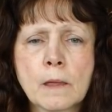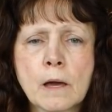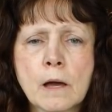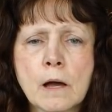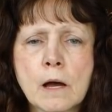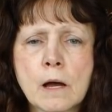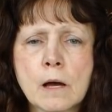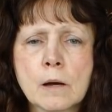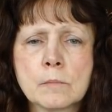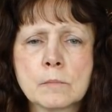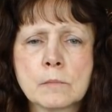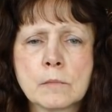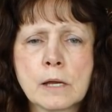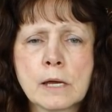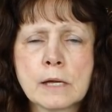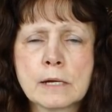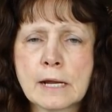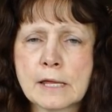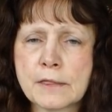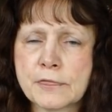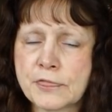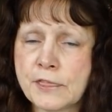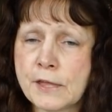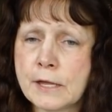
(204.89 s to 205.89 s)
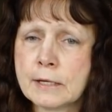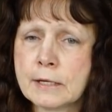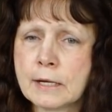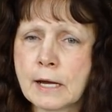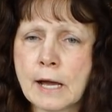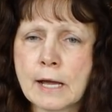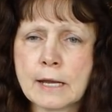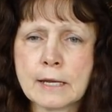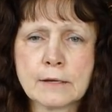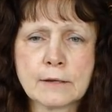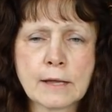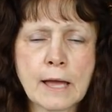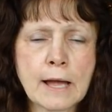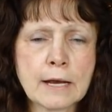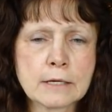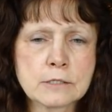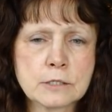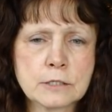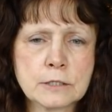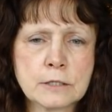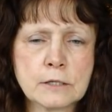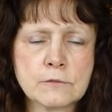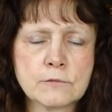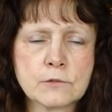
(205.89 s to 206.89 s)
Um, and I think I
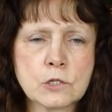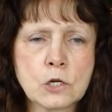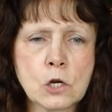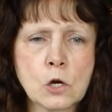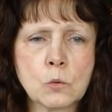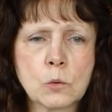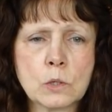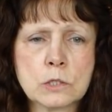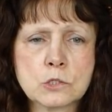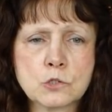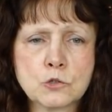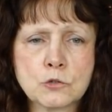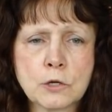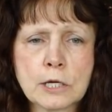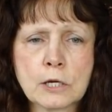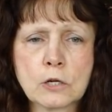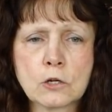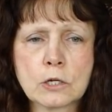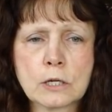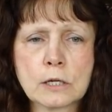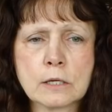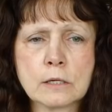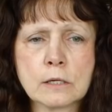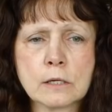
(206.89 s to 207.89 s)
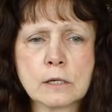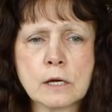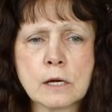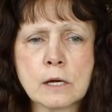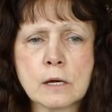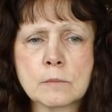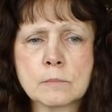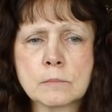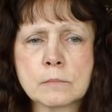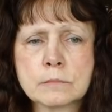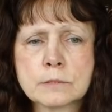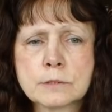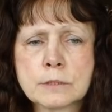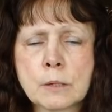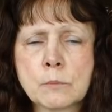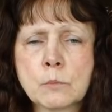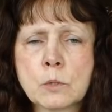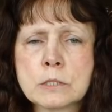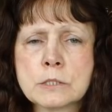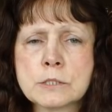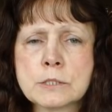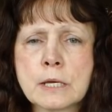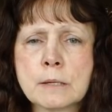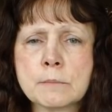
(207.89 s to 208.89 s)
actually even know what triggered it. Um,
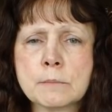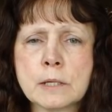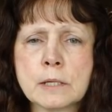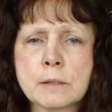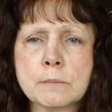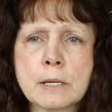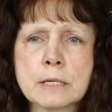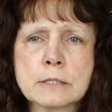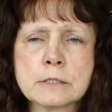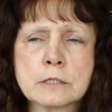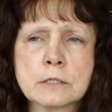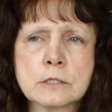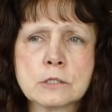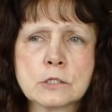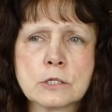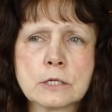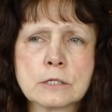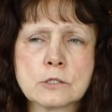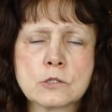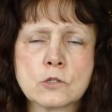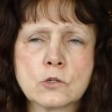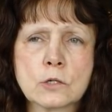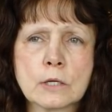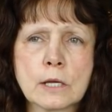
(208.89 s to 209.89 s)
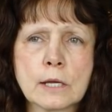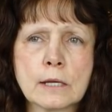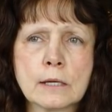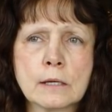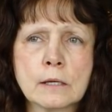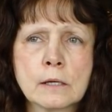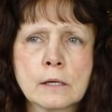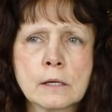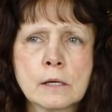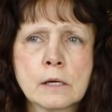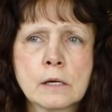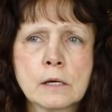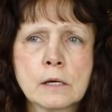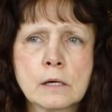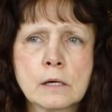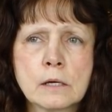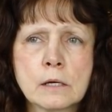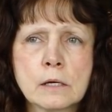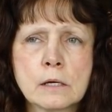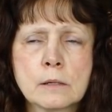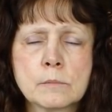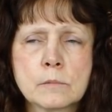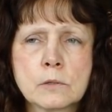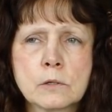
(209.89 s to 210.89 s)
someone sent me a message yesterday,
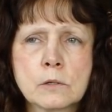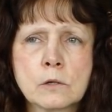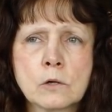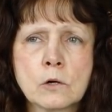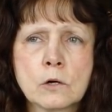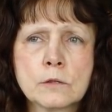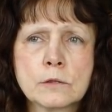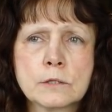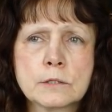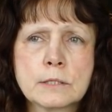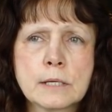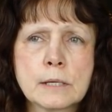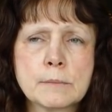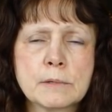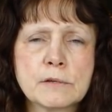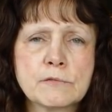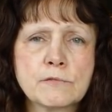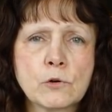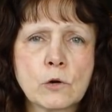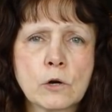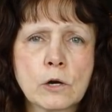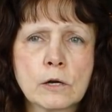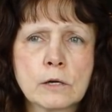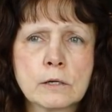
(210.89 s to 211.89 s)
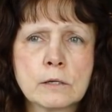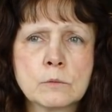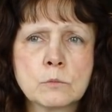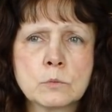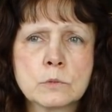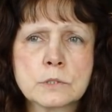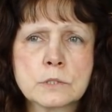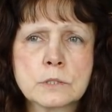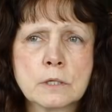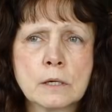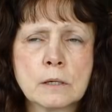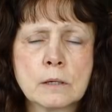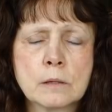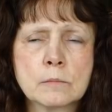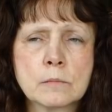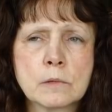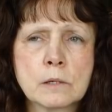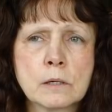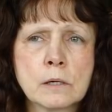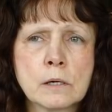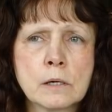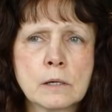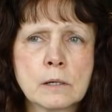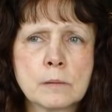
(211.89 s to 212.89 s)
um, or the day before. It was um,
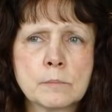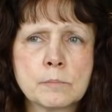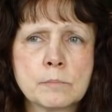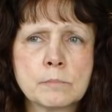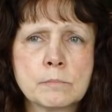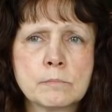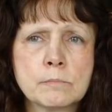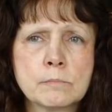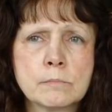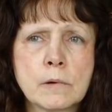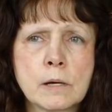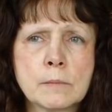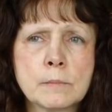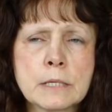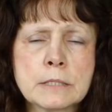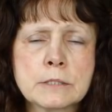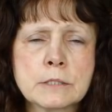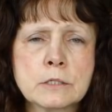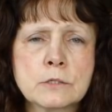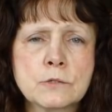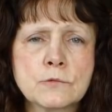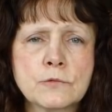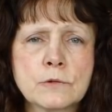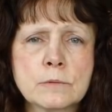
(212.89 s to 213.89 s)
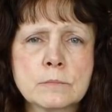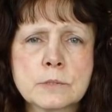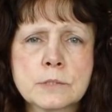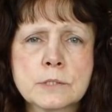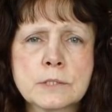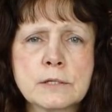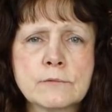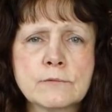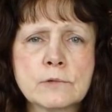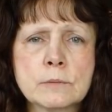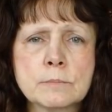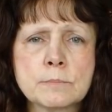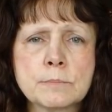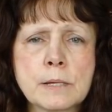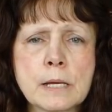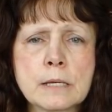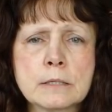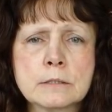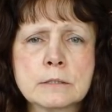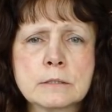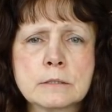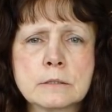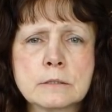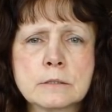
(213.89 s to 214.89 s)
a, a, message from Stephen
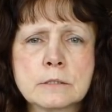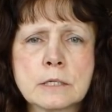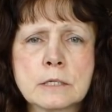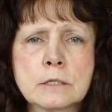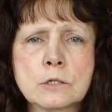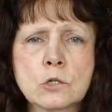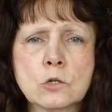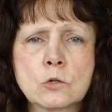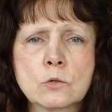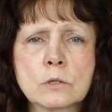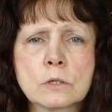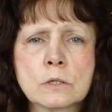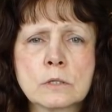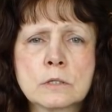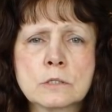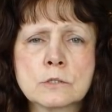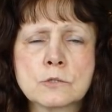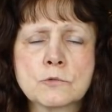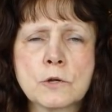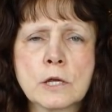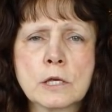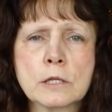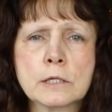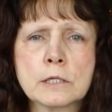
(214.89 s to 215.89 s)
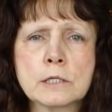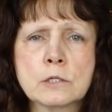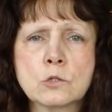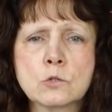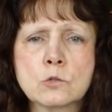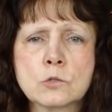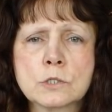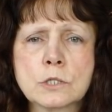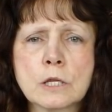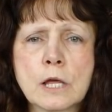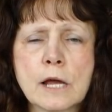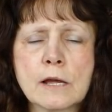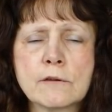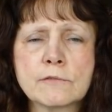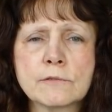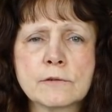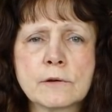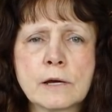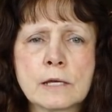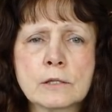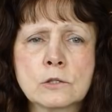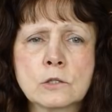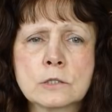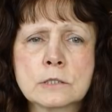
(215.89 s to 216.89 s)
Ben Dinon, Israeli News Live.
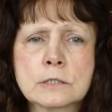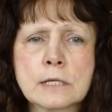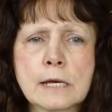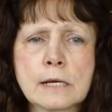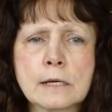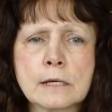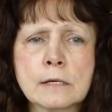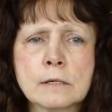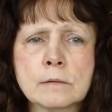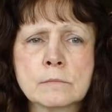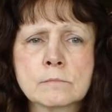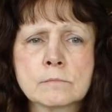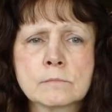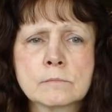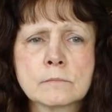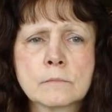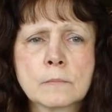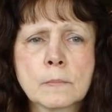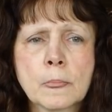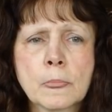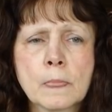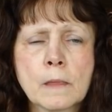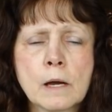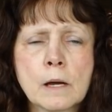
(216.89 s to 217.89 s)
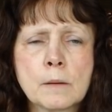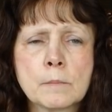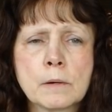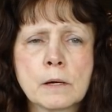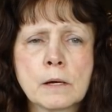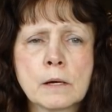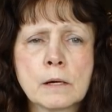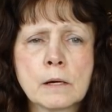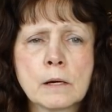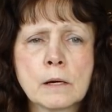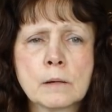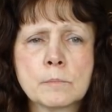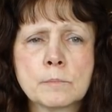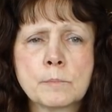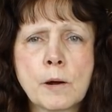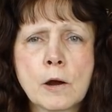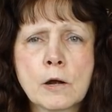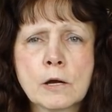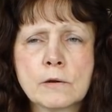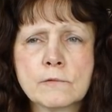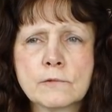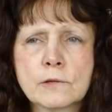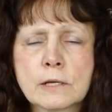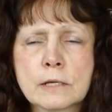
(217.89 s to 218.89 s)
I looked at it, um, uh,
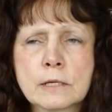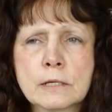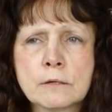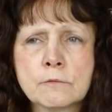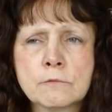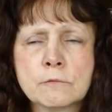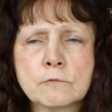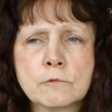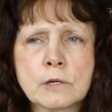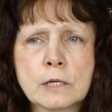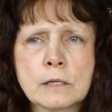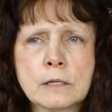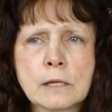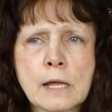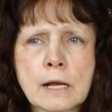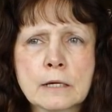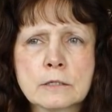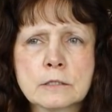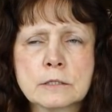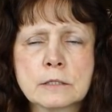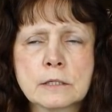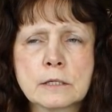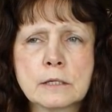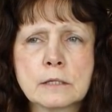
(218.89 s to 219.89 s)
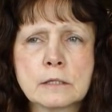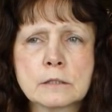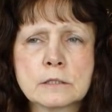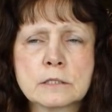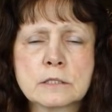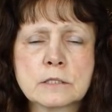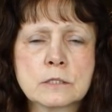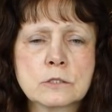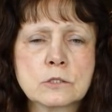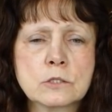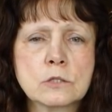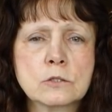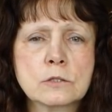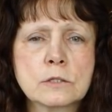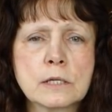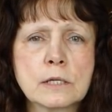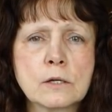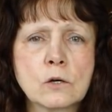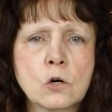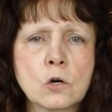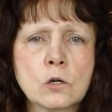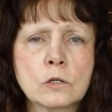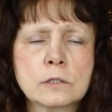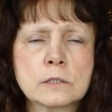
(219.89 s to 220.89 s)
part of it. I didn't actually listen to
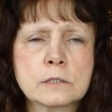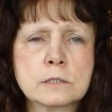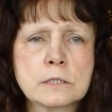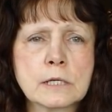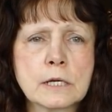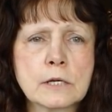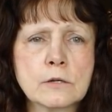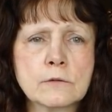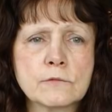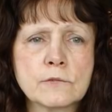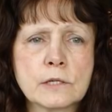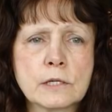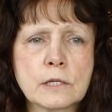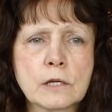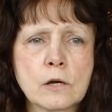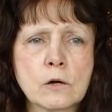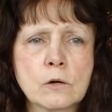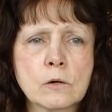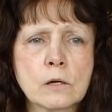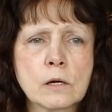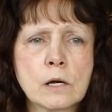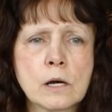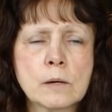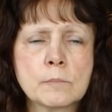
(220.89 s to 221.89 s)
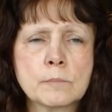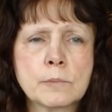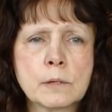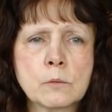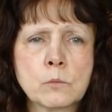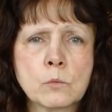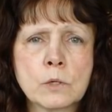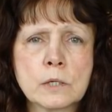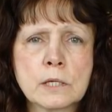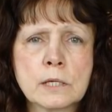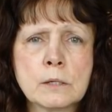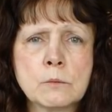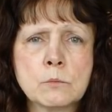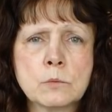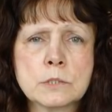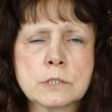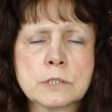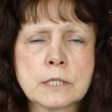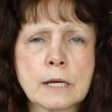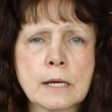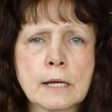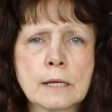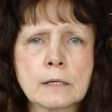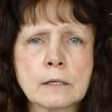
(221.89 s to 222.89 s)
the whole entire video, um, but what he
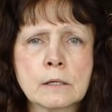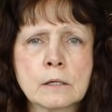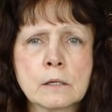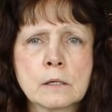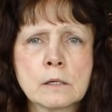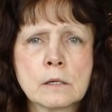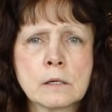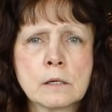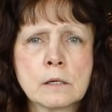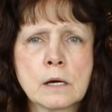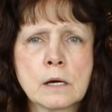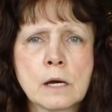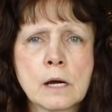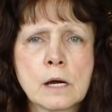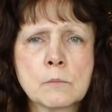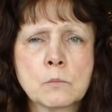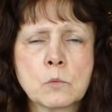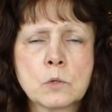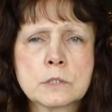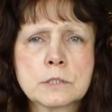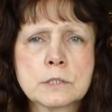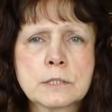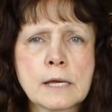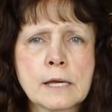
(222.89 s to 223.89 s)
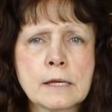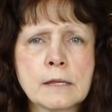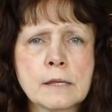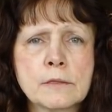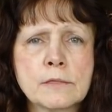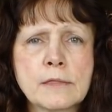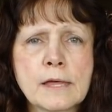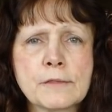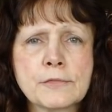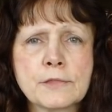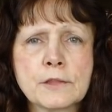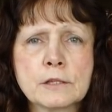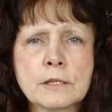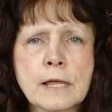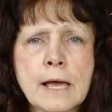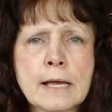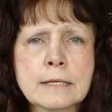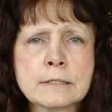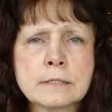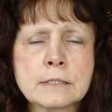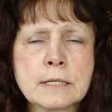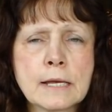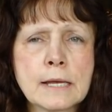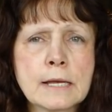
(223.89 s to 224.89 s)
was saying um, was that, that the
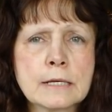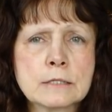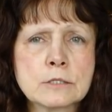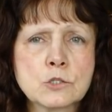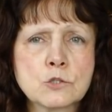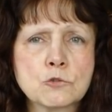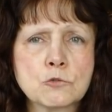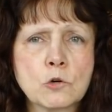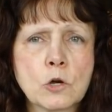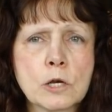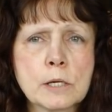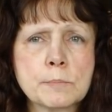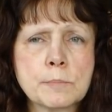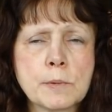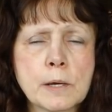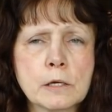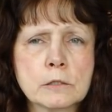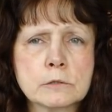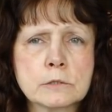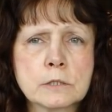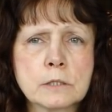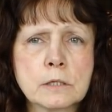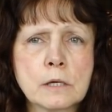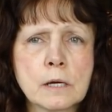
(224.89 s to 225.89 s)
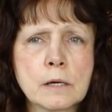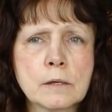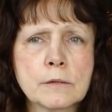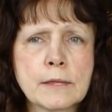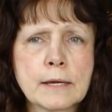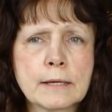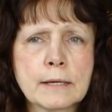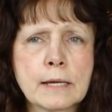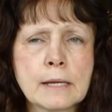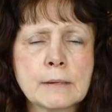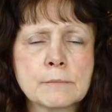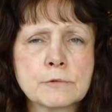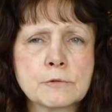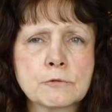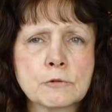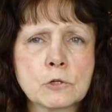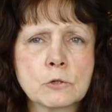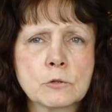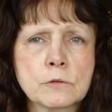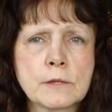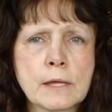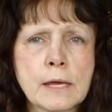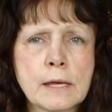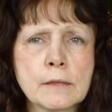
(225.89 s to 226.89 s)
last asteroid belt uh, that came
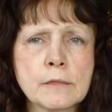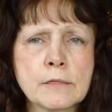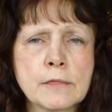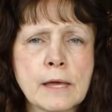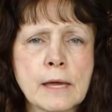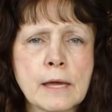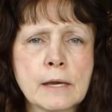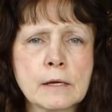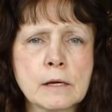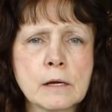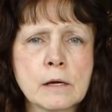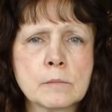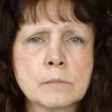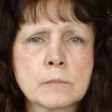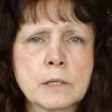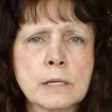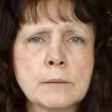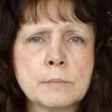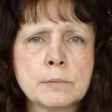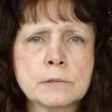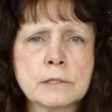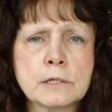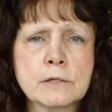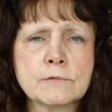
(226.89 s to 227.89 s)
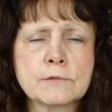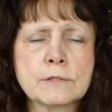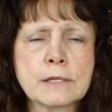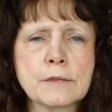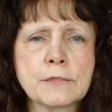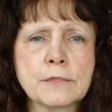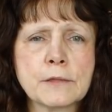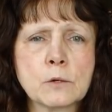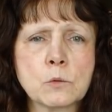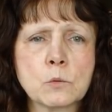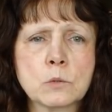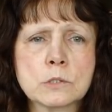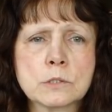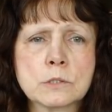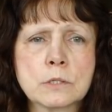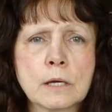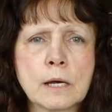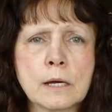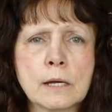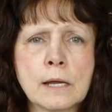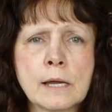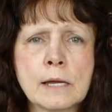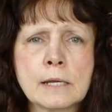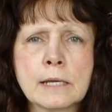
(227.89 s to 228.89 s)
through, that, that um, he believed that there
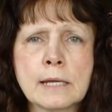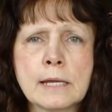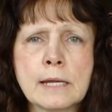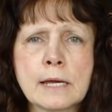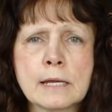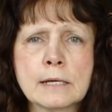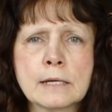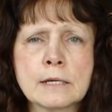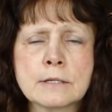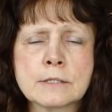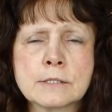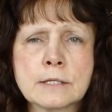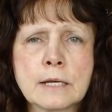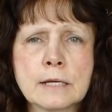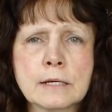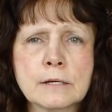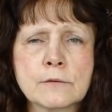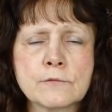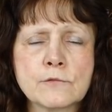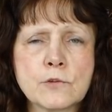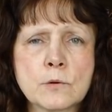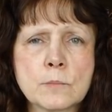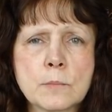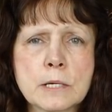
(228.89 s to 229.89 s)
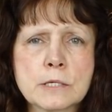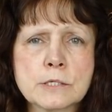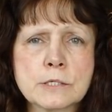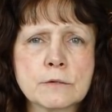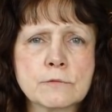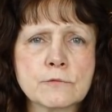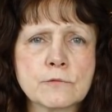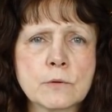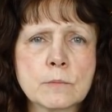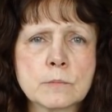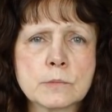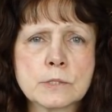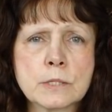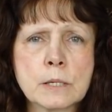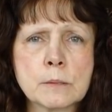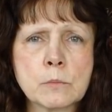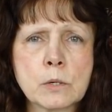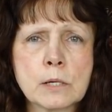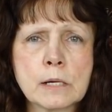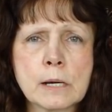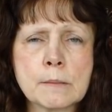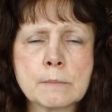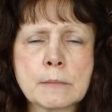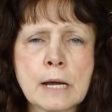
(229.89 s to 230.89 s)
was, and he had inside information from
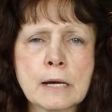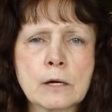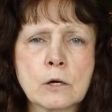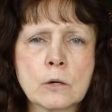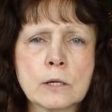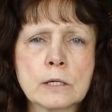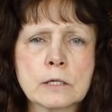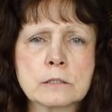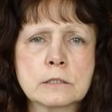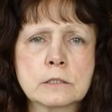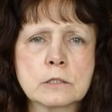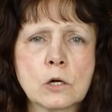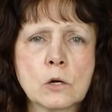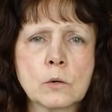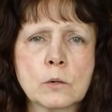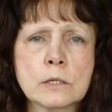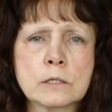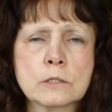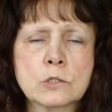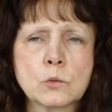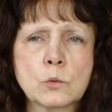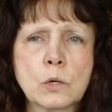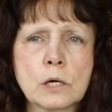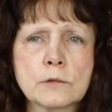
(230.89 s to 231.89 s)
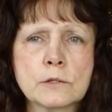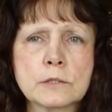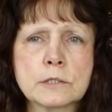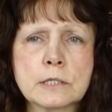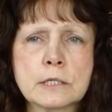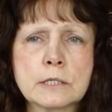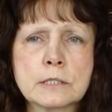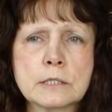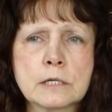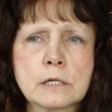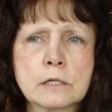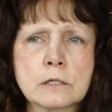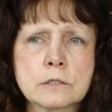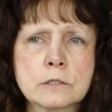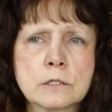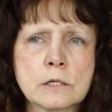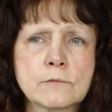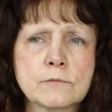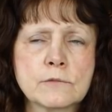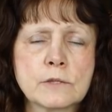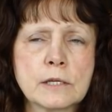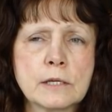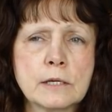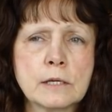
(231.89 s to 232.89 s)
someone. I'm not going to go into all the details
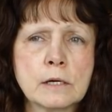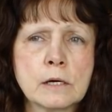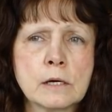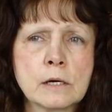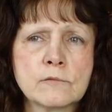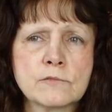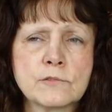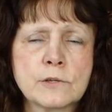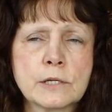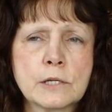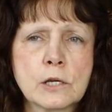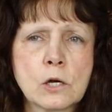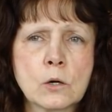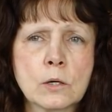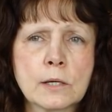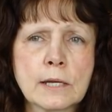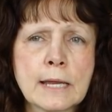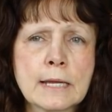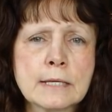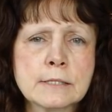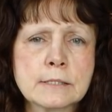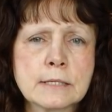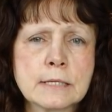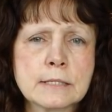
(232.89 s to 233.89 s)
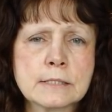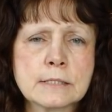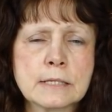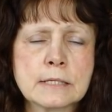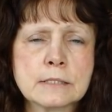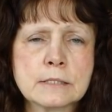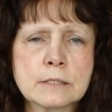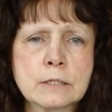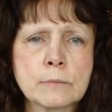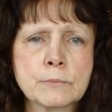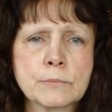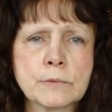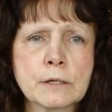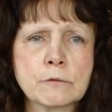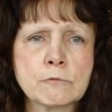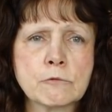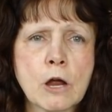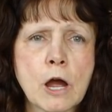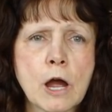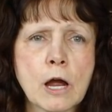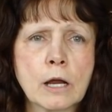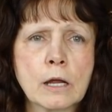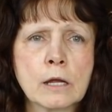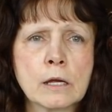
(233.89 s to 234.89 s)
of the um, video in case I say something
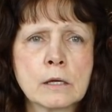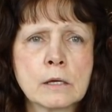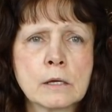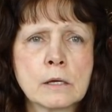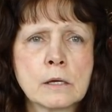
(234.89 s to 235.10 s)
wrong.